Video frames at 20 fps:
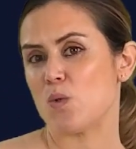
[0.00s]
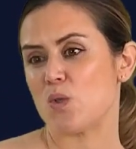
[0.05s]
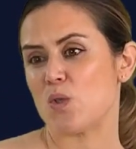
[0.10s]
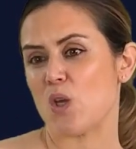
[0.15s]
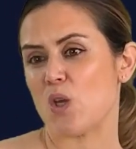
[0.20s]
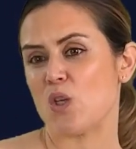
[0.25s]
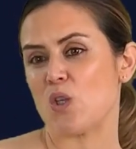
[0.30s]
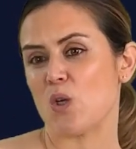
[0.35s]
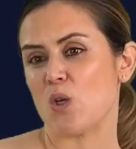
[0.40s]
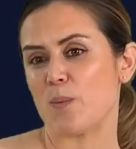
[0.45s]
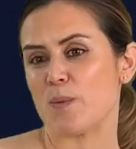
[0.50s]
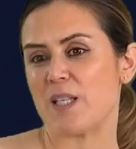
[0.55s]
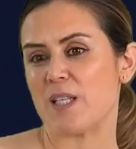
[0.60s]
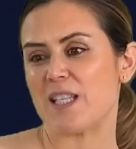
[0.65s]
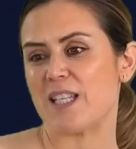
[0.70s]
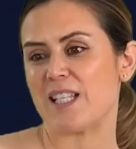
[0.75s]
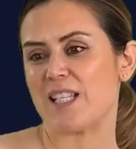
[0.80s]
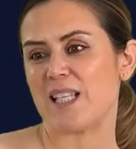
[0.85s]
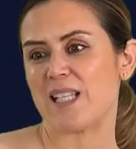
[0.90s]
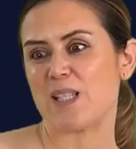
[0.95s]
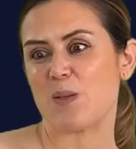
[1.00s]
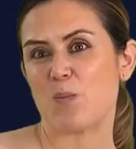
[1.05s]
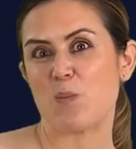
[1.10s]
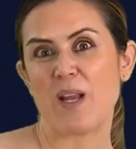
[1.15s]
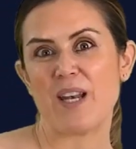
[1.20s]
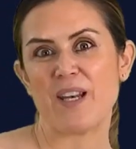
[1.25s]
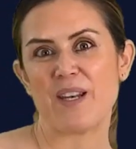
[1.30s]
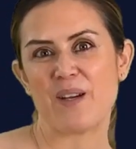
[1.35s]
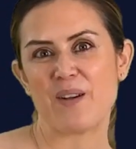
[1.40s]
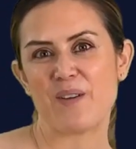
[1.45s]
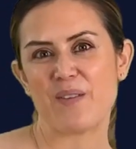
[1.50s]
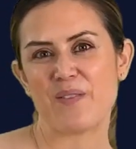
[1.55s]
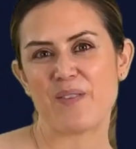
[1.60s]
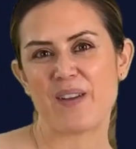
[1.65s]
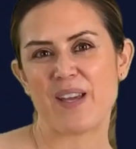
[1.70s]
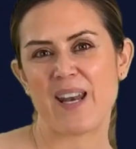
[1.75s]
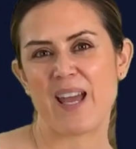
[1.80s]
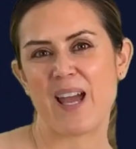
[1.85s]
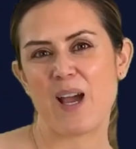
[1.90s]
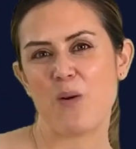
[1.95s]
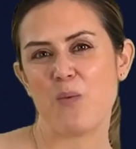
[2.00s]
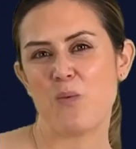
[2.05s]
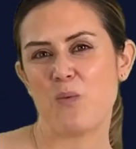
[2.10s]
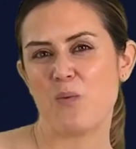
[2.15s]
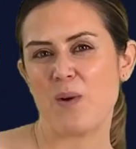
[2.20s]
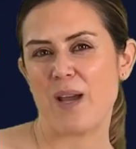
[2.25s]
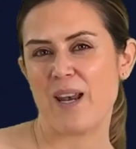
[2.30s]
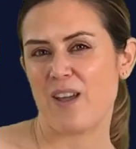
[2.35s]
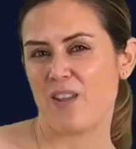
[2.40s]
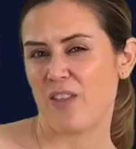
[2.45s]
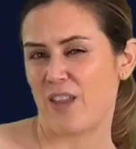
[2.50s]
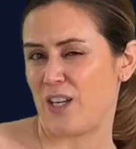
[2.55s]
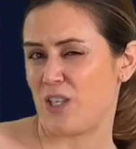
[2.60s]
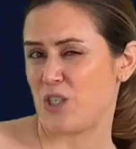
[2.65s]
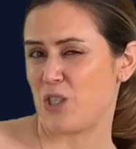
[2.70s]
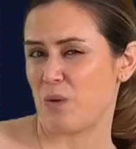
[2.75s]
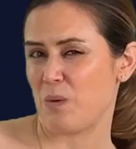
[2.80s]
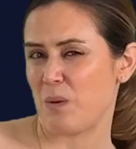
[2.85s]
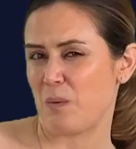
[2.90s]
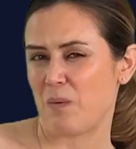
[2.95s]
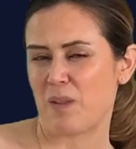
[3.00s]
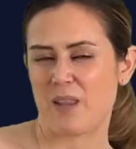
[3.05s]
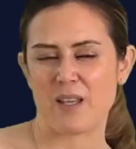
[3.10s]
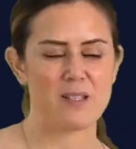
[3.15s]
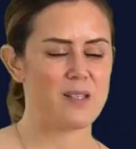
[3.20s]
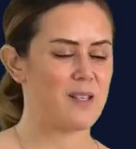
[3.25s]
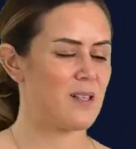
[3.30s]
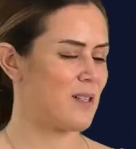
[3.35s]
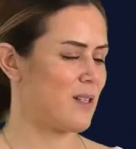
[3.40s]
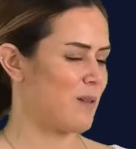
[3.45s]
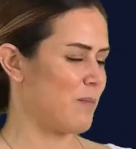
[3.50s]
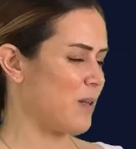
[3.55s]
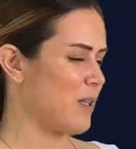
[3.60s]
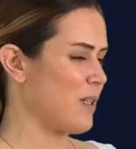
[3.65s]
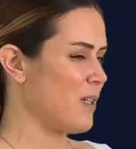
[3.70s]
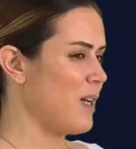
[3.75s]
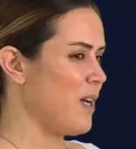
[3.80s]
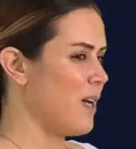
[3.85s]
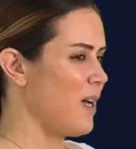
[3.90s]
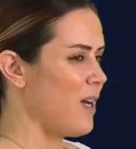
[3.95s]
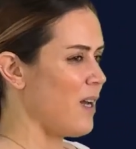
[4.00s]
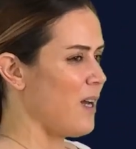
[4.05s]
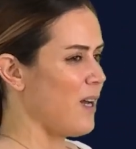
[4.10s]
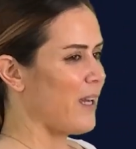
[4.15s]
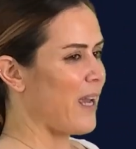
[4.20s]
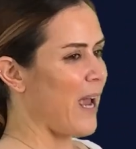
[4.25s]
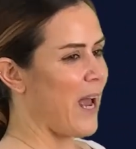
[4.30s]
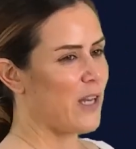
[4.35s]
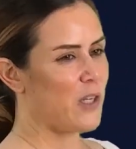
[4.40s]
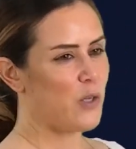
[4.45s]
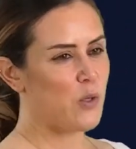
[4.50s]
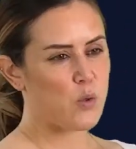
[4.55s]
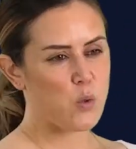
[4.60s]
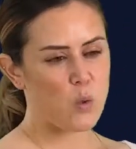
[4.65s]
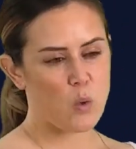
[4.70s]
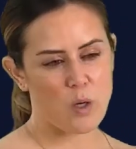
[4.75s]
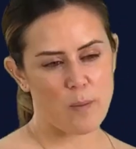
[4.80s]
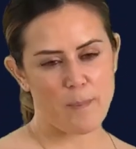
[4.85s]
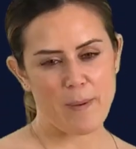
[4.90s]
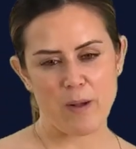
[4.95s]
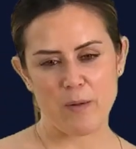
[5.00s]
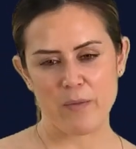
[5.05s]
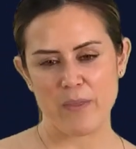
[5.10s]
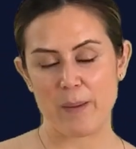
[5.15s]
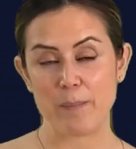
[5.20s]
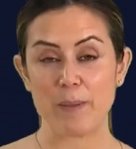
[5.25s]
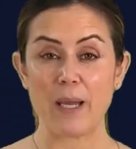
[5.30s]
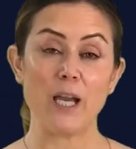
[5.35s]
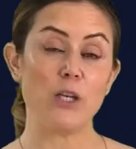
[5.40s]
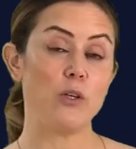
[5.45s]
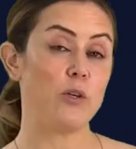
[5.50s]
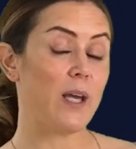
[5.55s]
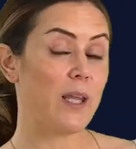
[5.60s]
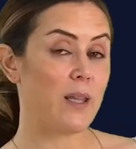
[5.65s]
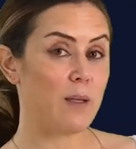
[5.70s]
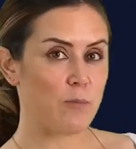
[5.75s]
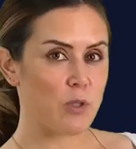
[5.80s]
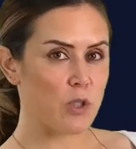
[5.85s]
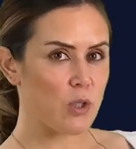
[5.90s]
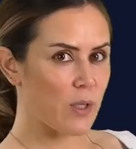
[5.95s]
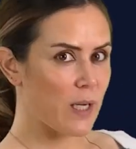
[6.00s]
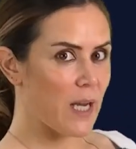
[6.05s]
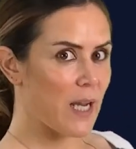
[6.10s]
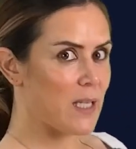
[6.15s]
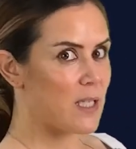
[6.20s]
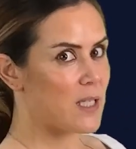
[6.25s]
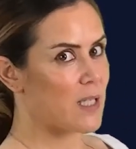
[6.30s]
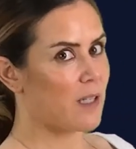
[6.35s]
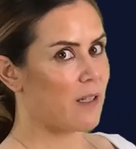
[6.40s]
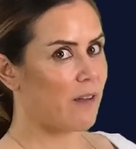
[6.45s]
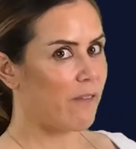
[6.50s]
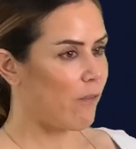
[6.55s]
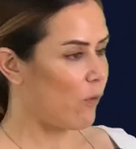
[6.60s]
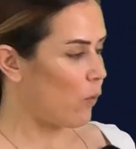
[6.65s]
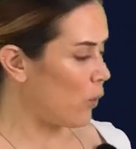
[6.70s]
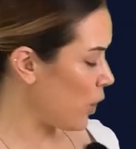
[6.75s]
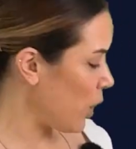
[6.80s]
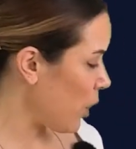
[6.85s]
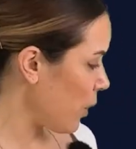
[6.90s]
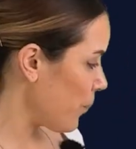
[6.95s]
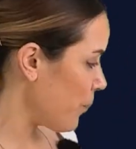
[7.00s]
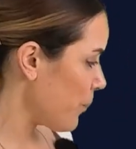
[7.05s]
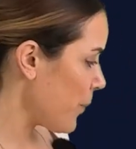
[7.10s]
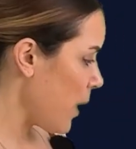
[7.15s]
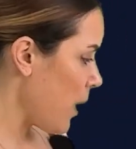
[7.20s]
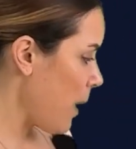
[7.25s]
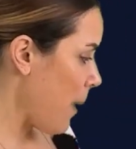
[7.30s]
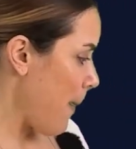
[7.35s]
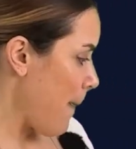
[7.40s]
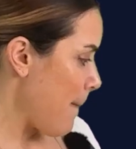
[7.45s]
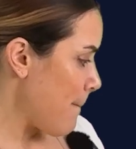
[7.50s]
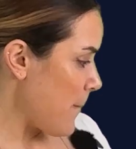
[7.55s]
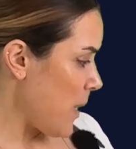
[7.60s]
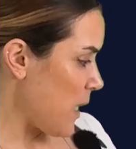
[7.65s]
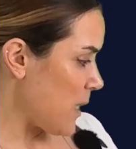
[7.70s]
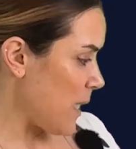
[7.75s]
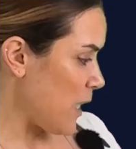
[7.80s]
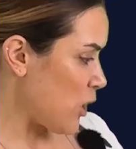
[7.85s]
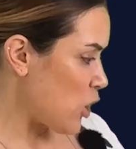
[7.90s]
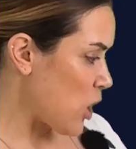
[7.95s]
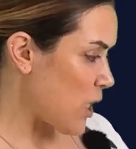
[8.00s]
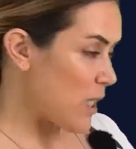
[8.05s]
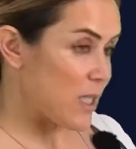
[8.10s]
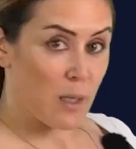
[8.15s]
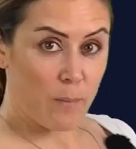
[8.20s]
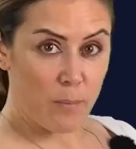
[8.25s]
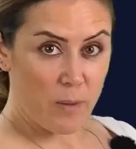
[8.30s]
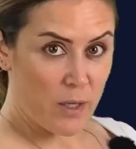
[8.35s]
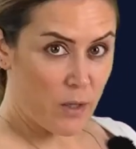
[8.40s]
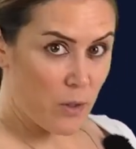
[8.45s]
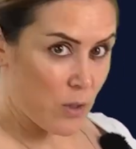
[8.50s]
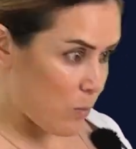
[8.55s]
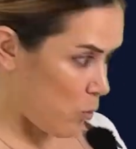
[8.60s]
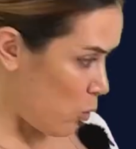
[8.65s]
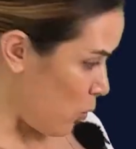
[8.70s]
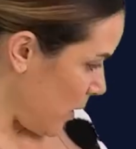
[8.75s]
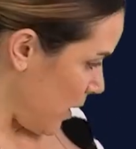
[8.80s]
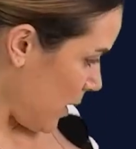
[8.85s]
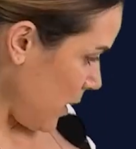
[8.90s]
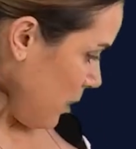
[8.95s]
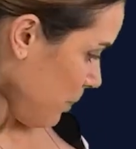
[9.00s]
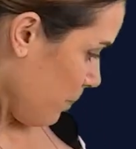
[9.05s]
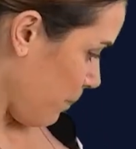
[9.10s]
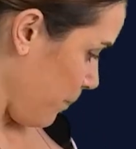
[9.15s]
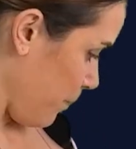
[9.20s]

adopted the system well enough, and how well are they doing with that system, and can you talk about them? Can you get them to do a case study for you? Essentially celebrate those small wins.